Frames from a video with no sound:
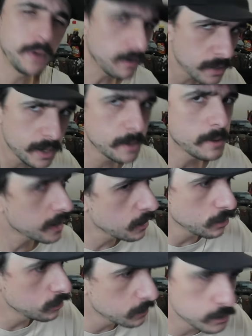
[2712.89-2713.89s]
Hurry up! I don't
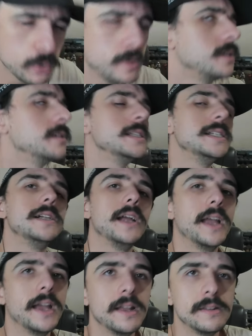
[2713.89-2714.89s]
know what I'm doing.
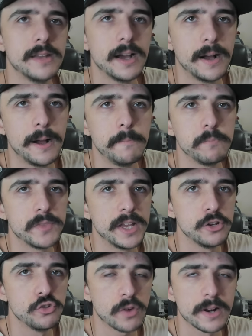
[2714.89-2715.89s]
And uh,
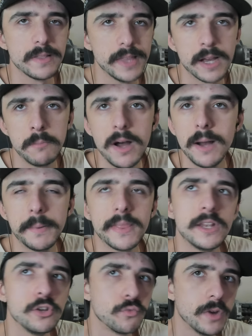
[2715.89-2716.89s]
then you try to lick them up, and
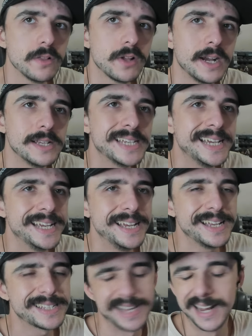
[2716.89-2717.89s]
then you realize
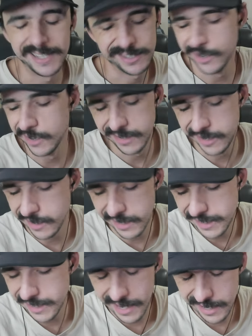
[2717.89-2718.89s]
it's not as good, dude.
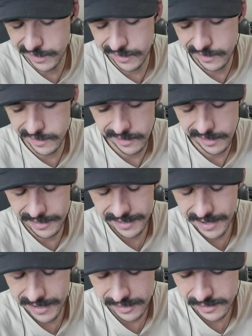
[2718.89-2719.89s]
It's not as good. It's
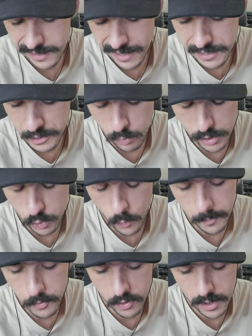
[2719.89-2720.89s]
not as. I just want the
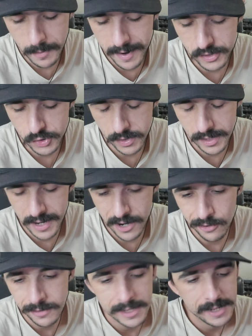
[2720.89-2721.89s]
whipped cream actually
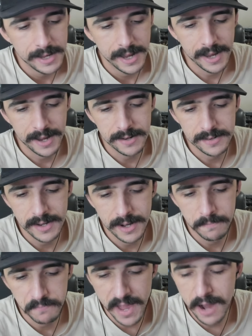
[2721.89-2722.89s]
now. And
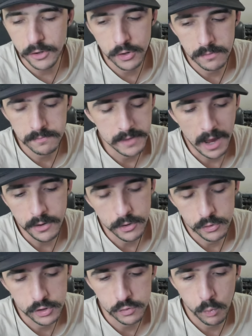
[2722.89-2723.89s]
um, now you're now
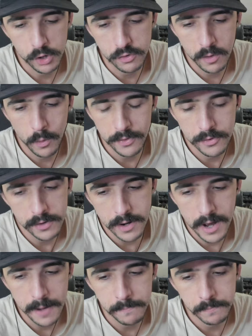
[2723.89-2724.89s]
you're just wondering whether or
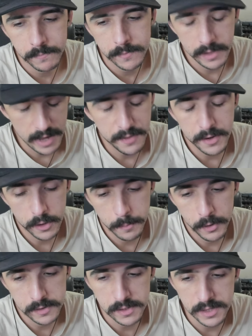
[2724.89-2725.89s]
not now that other
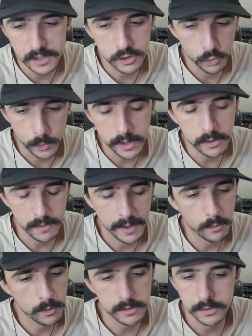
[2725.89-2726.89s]
person thinks you're weird.
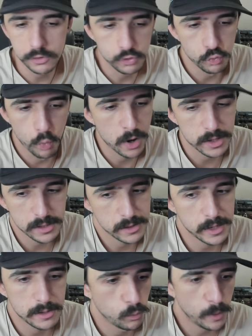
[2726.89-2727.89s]
Like, well, you do want to
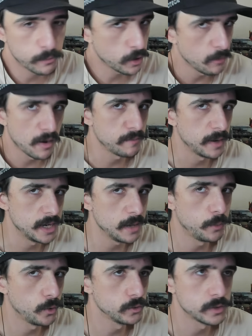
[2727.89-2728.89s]
lick whipped cream off my
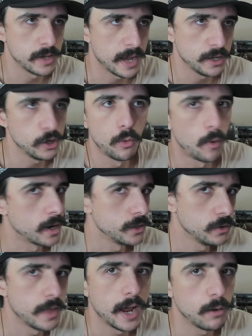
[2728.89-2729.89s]
nipples, and now you don't want
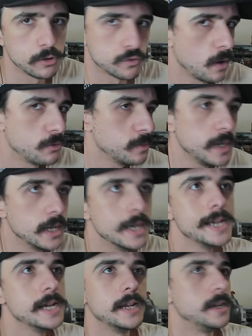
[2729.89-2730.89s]
to do that. What's wrong with me?
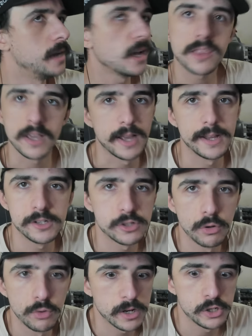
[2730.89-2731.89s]
Nothing. I just
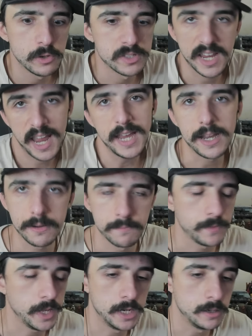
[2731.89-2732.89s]
don't look at you as a cake.
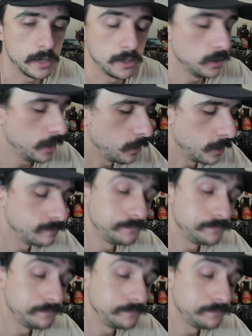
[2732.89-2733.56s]
You know, I don't know. Anyway.